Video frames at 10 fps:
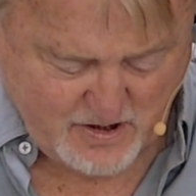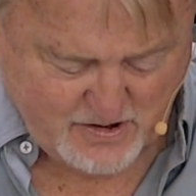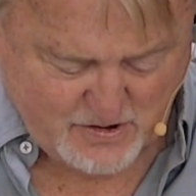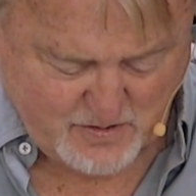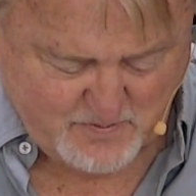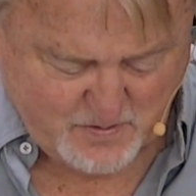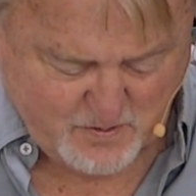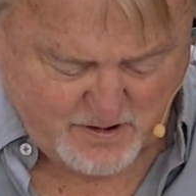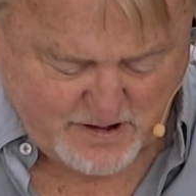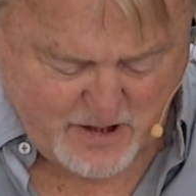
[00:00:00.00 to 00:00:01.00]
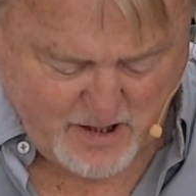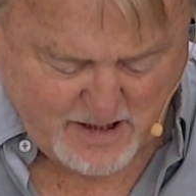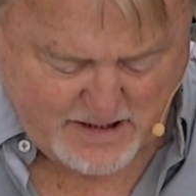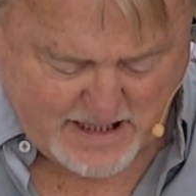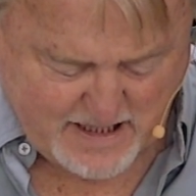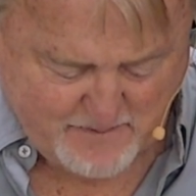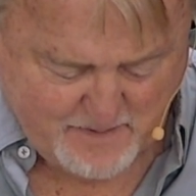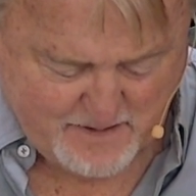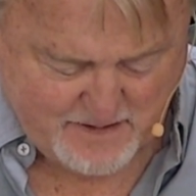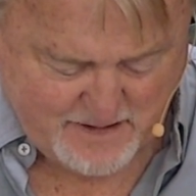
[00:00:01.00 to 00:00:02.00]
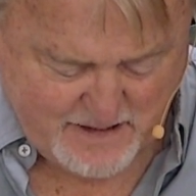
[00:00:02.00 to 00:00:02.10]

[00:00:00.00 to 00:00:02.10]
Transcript: unto whom the word of God came,